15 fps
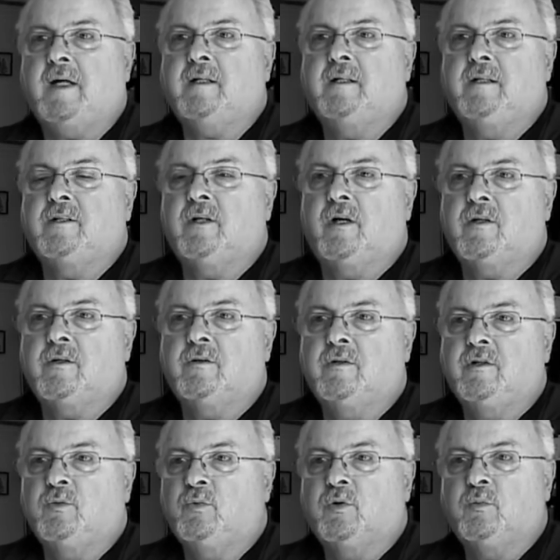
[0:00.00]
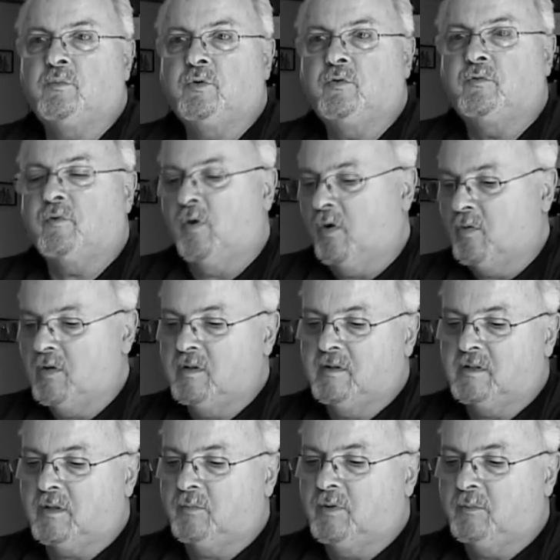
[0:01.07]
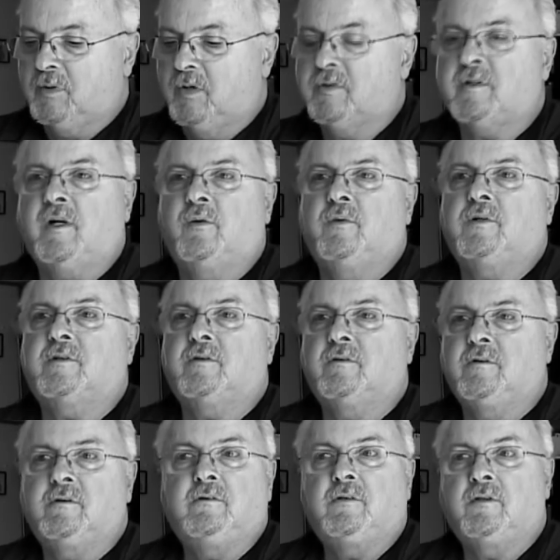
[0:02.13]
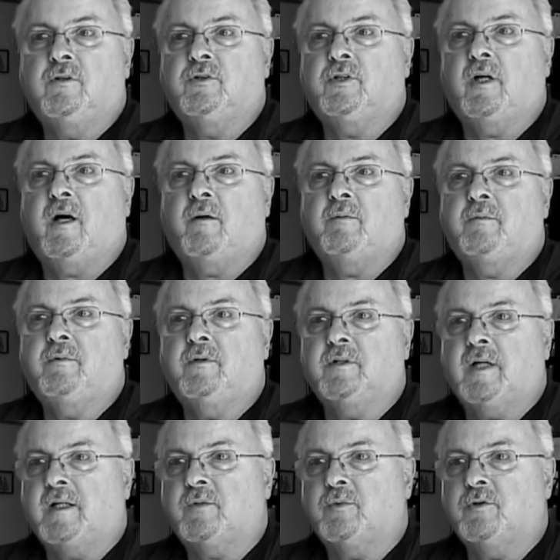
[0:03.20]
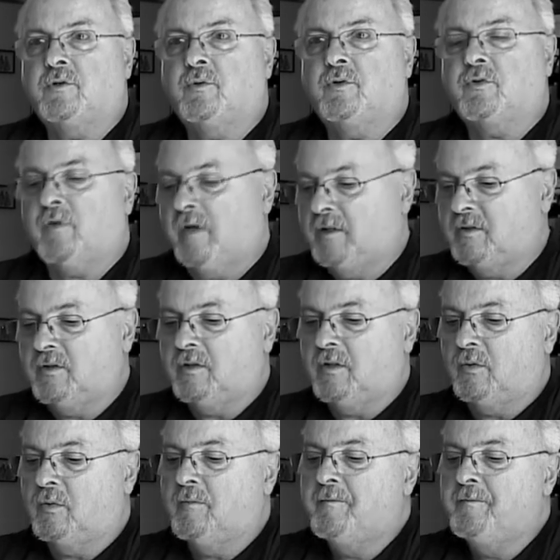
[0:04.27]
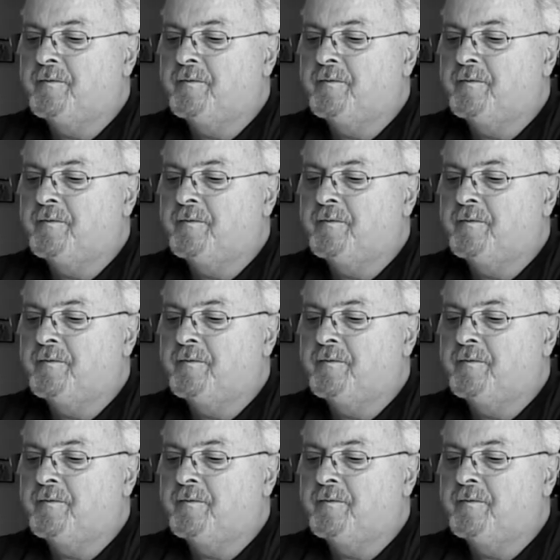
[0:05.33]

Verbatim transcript: protect each other and you will move forward. And someone blows that whistle, you'll do your job because mm. that's what you were trained to do.